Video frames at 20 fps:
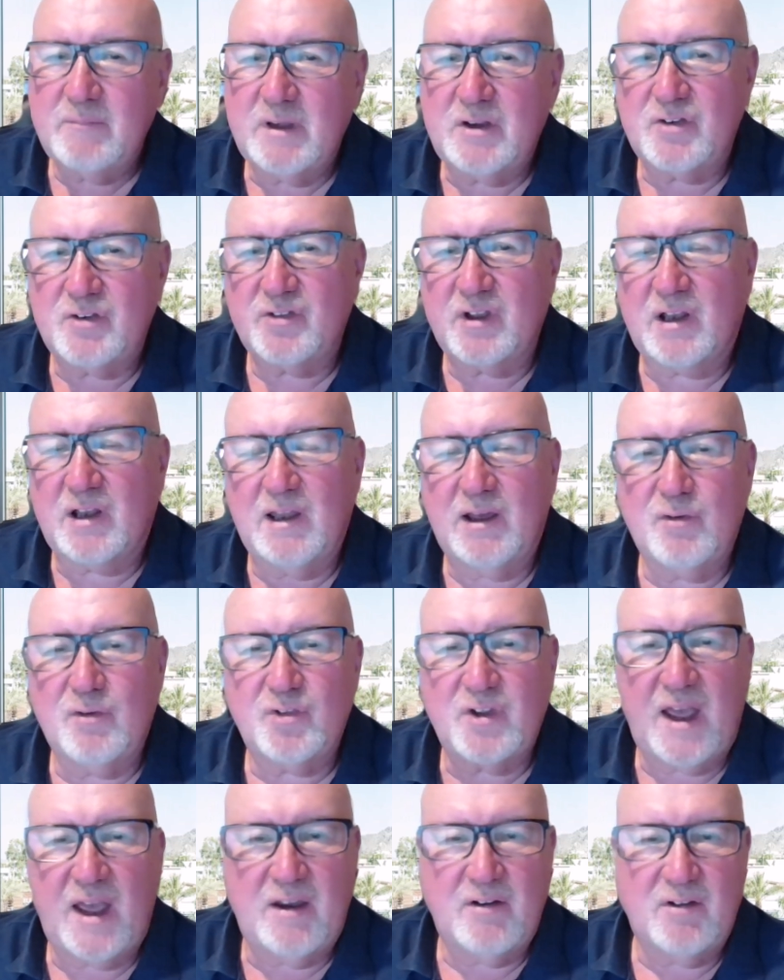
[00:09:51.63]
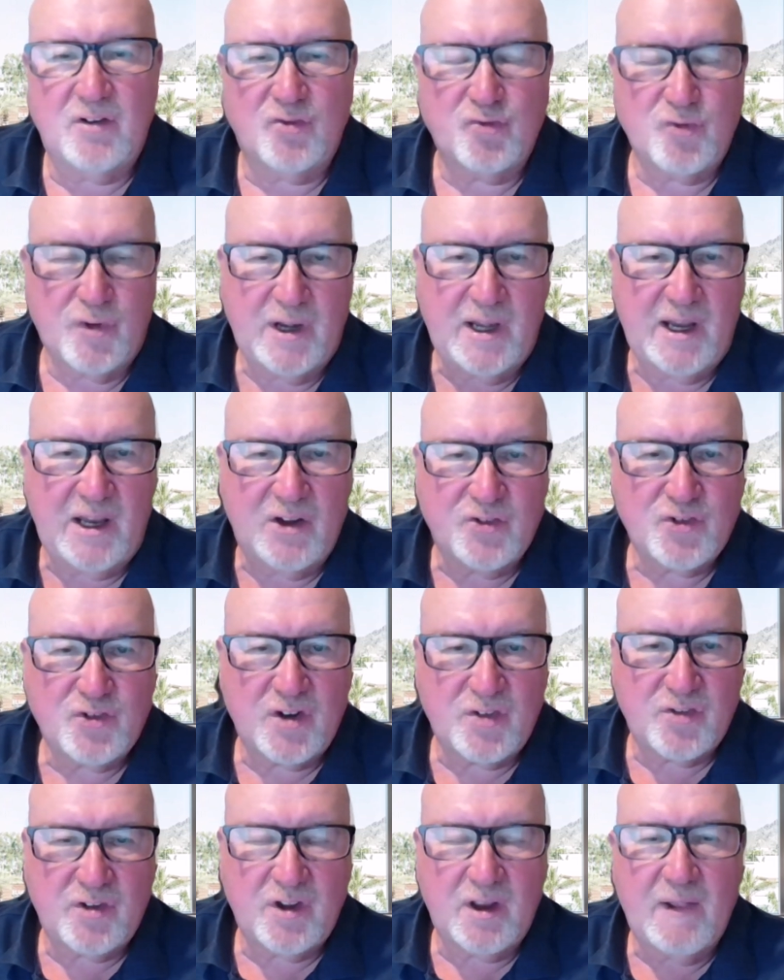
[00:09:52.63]
just to close out, is really
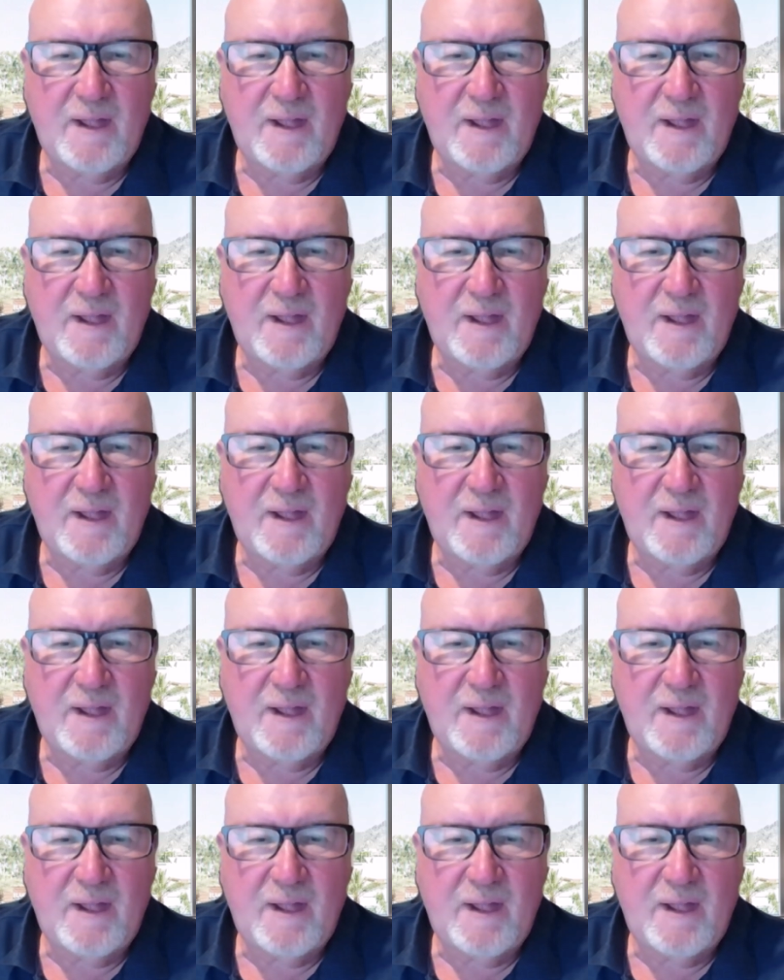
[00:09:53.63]
interesting